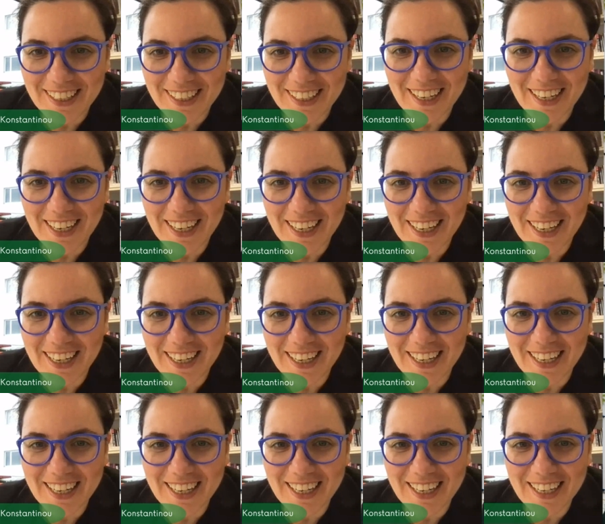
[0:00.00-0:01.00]

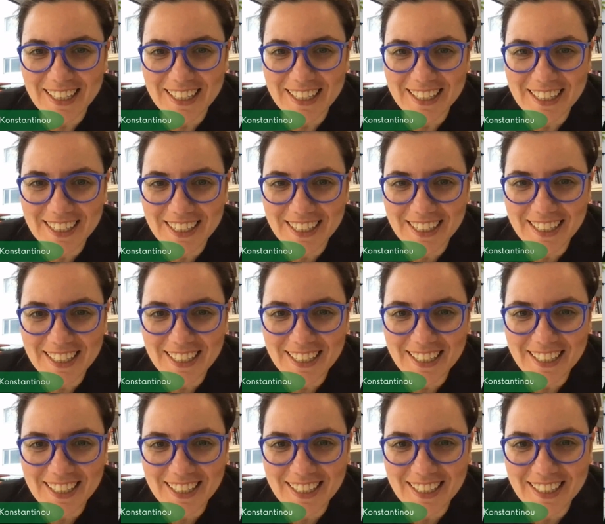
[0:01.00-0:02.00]

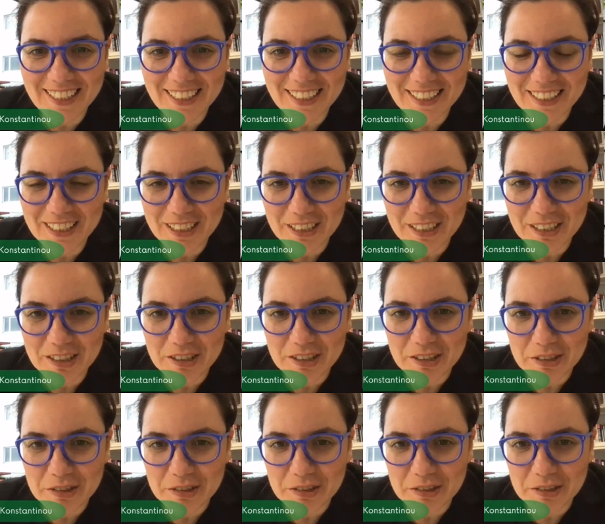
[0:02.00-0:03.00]

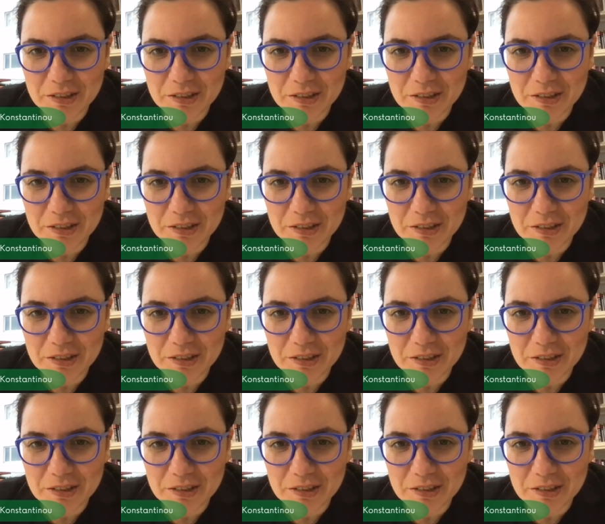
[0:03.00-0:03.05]
[no speech]